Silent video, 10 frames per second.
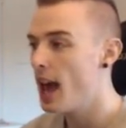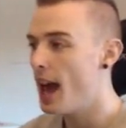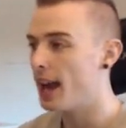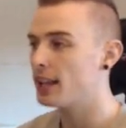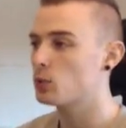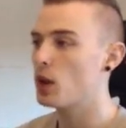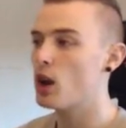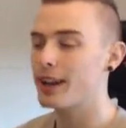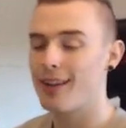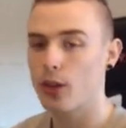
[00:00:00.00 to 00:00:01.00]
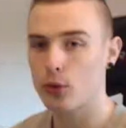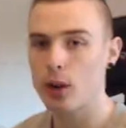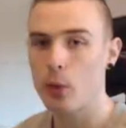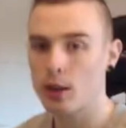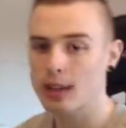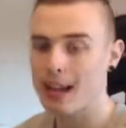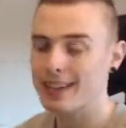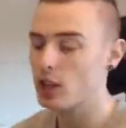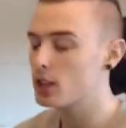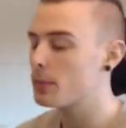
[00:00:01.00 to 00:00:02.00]
And as we are getting the three points there,
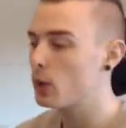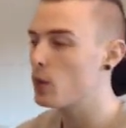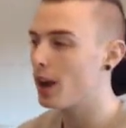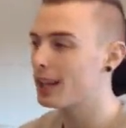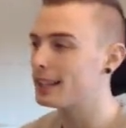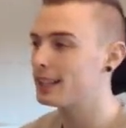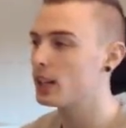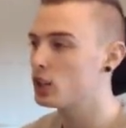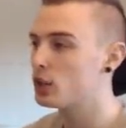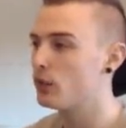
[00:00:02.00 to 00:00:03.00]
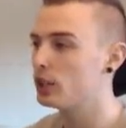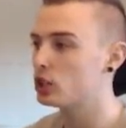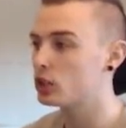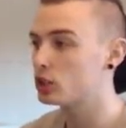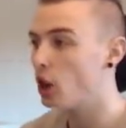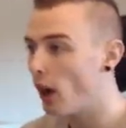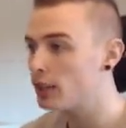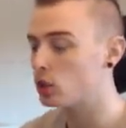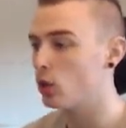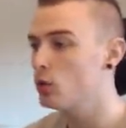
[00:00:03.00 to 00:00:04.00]
that does mean we are getting the division
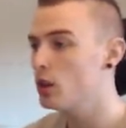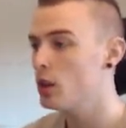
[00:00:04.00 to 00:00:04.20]
title.